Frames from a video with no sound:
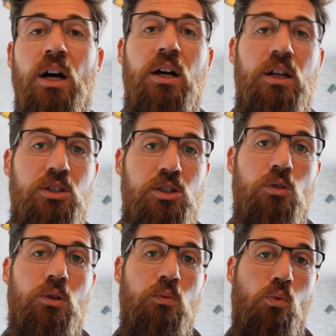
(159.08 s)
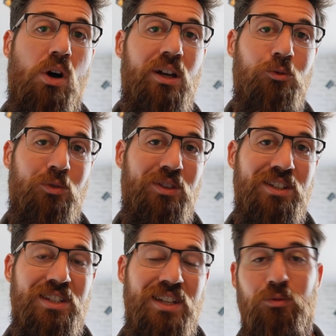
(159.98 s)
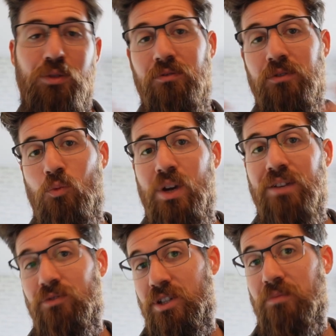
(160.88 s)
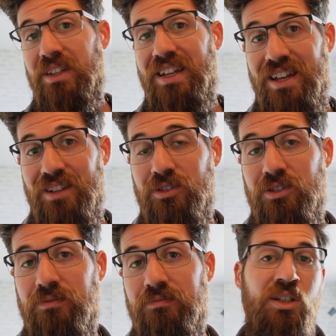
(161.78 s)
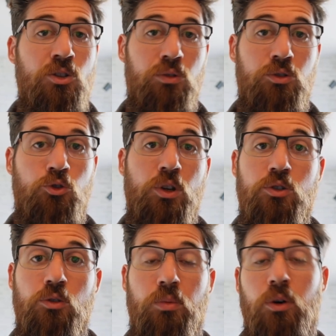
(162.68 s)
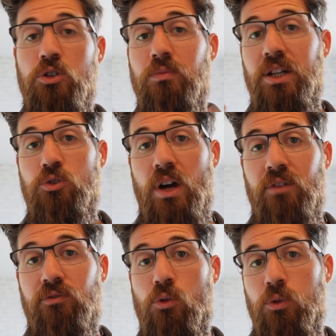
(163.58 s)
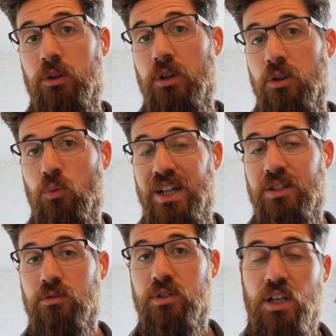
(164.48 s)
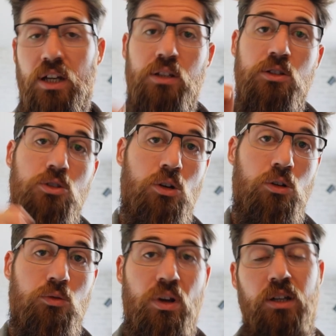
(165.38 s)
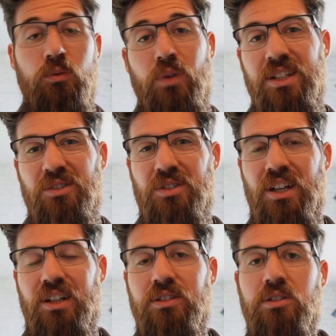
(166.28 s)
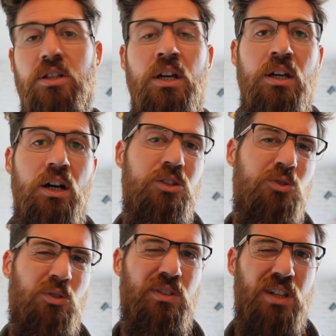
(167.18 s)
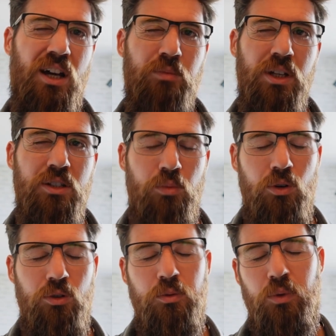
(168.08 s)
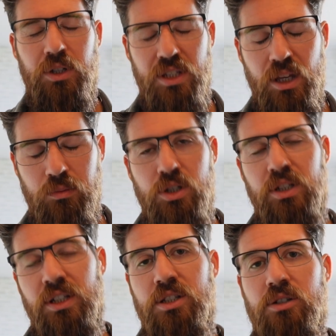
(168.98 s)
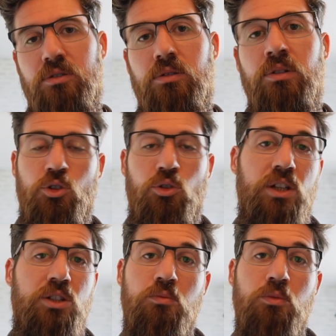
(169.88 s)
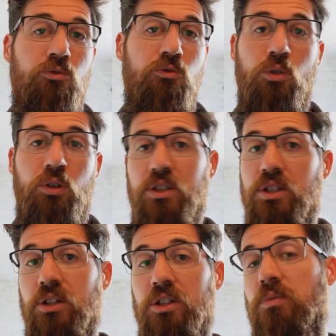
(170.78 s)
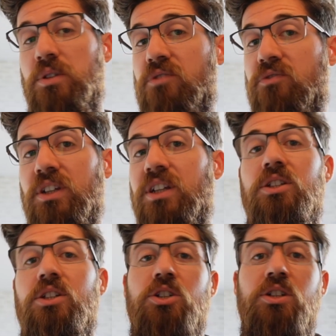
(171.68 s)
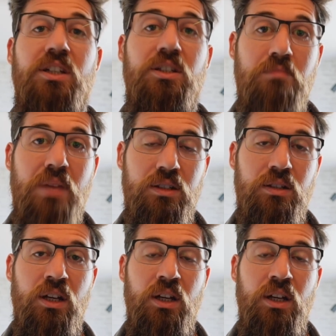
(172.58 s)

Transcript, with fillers: and so on while you're within a state without having to wait for something else. So in a traditional approach, you might drive forward, wait two seconds, turn right, wait two seconds, on sort of a time-based approach. What a state machine lets you do, it lets you move forward until a specific condition is met,